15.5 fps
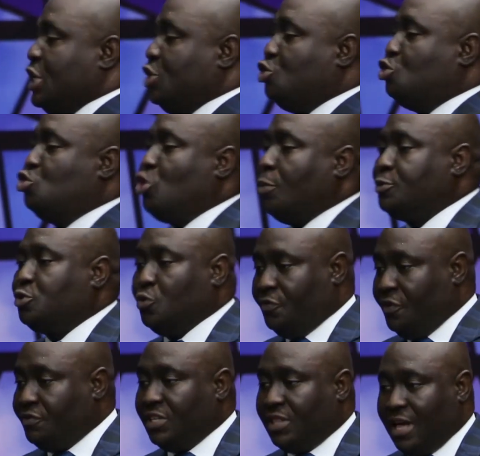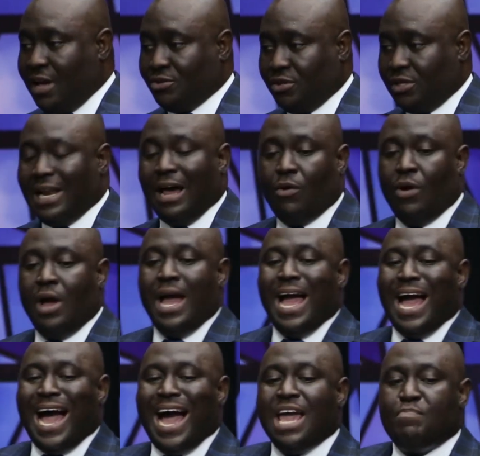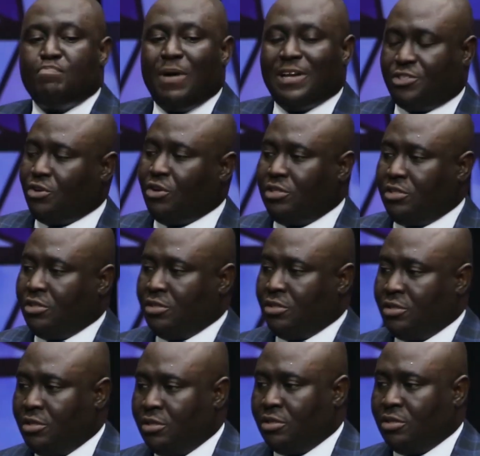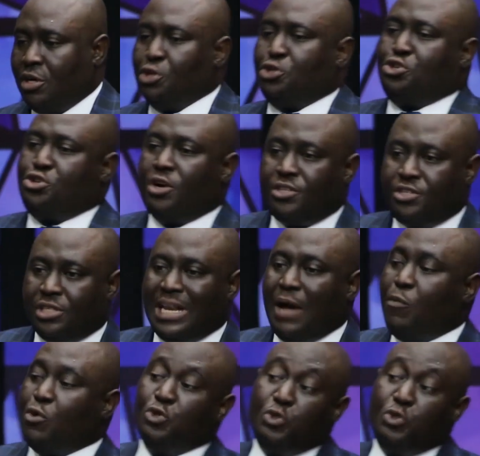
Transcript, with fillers: it dropped to 50,000. Now, I pastored a church that